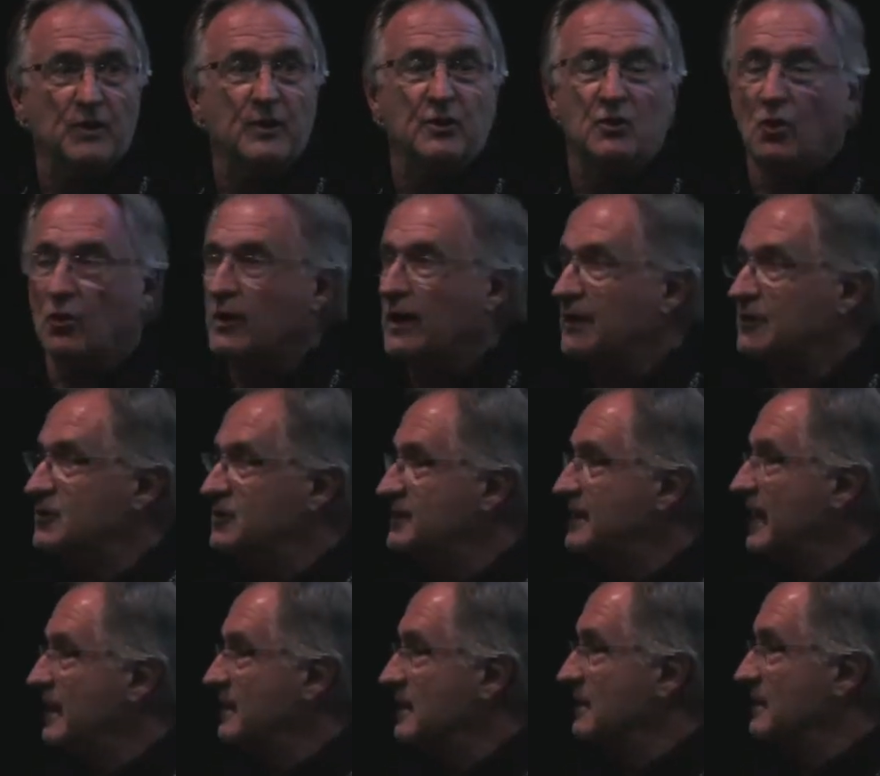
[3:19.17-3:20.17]
don't
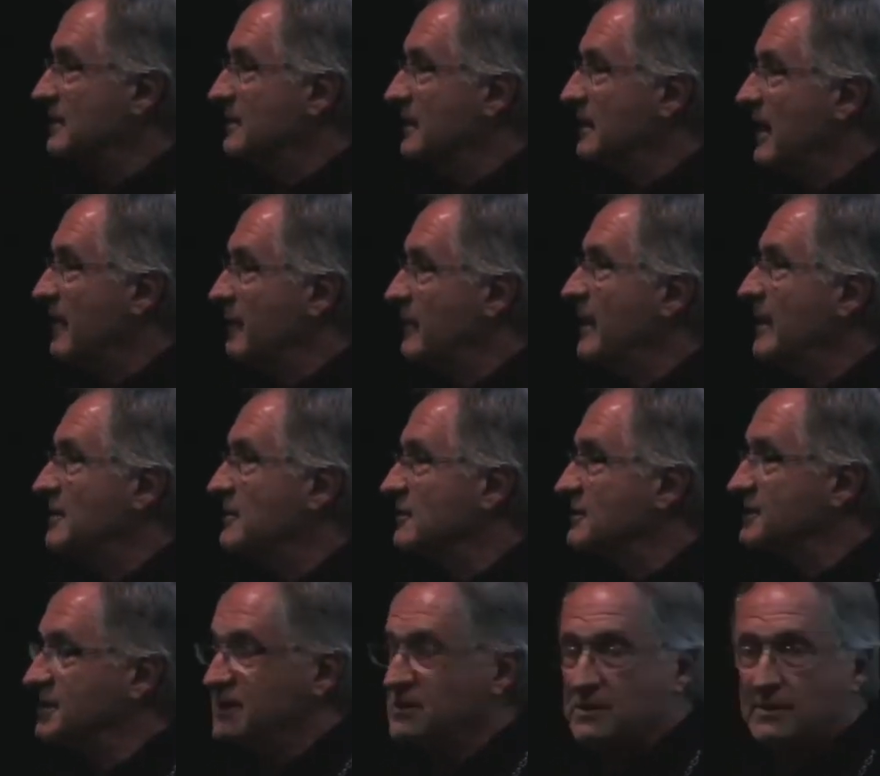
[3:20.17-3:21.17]
understand the governmental
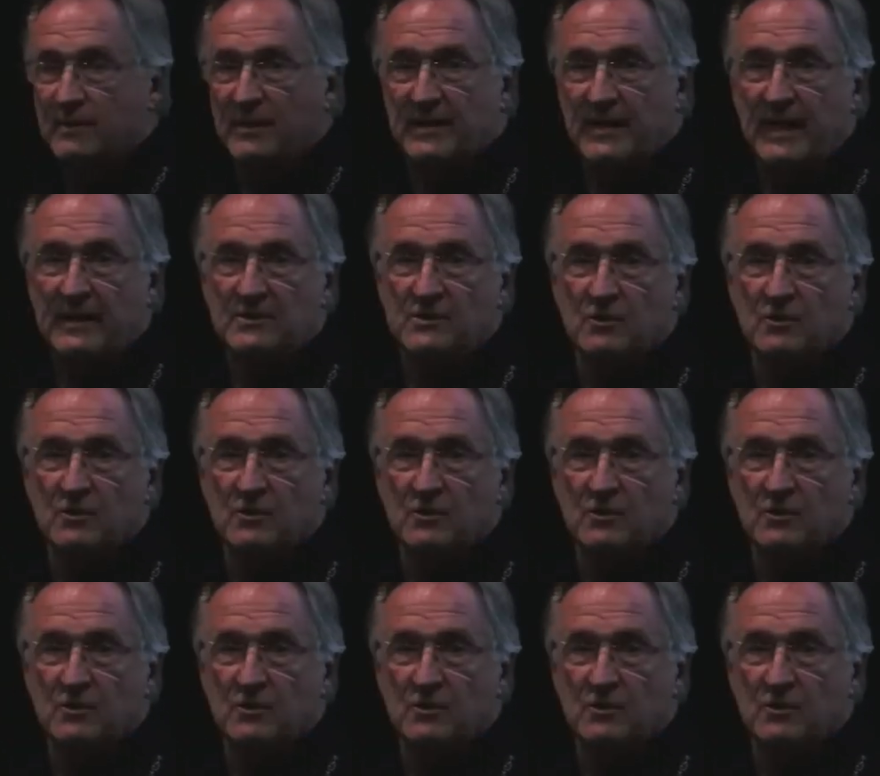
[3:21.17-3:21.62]
system and that.